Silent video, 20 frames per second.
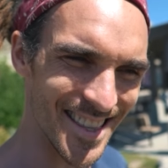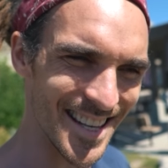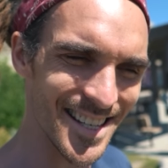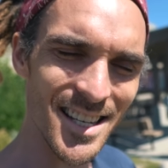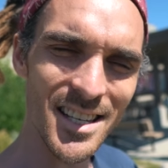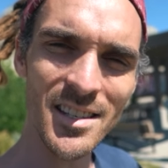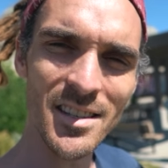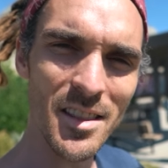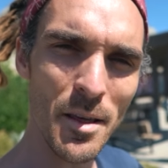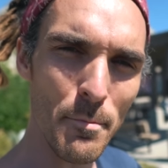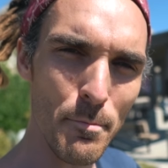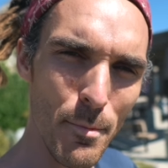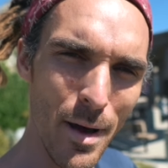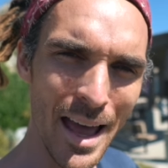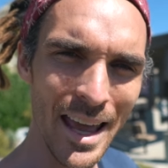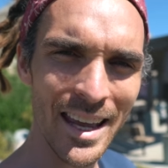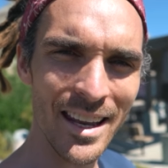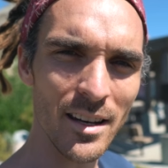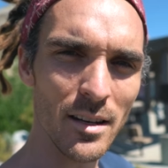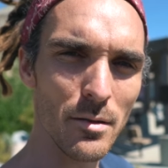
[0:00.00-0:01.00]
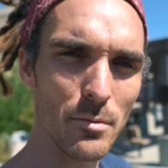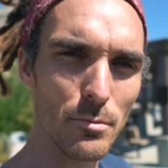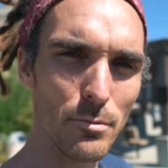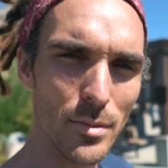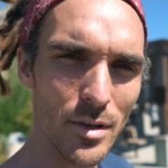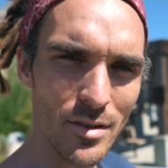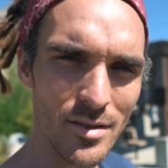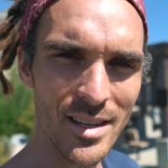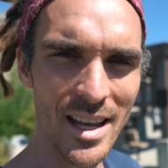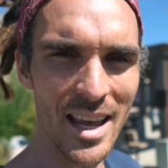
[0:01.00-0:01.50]
This isn't the main
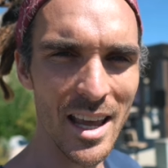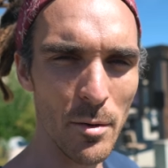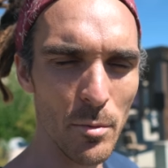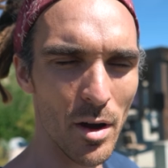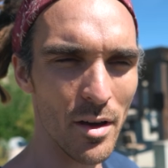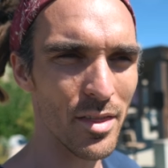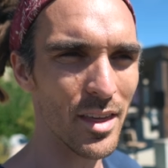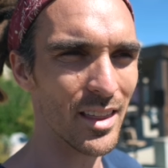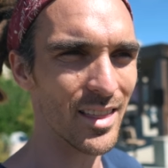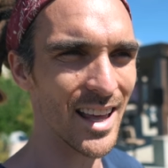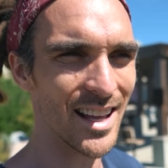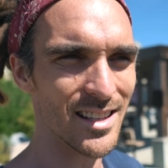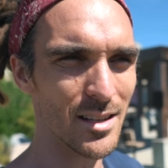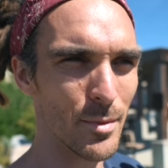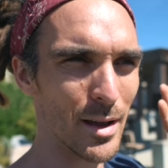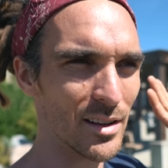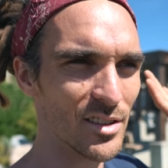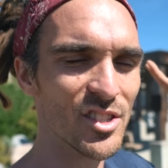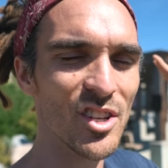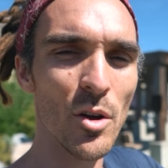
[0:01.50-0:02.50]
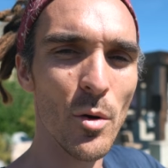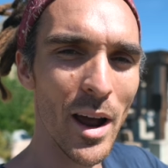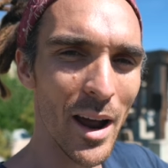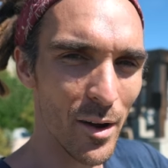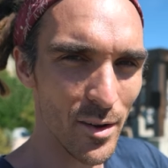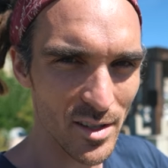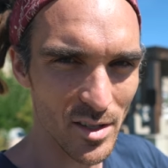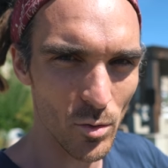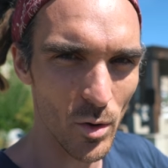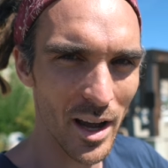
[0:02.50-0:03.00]
museum. I think that's about 2
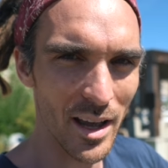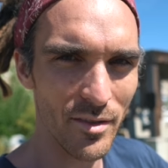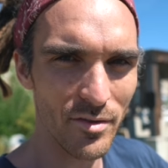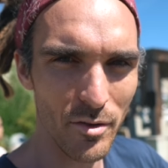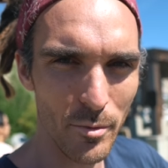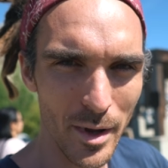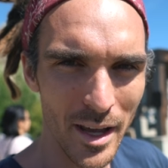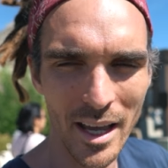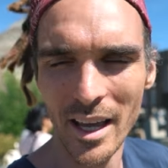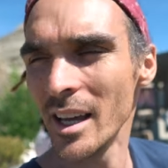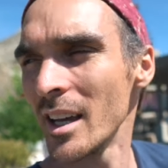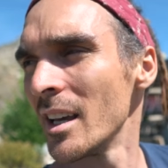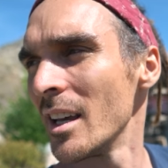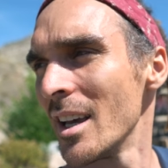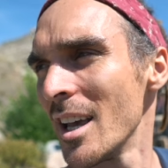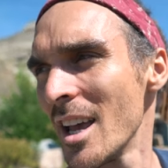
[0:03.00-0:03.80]
hours away from here.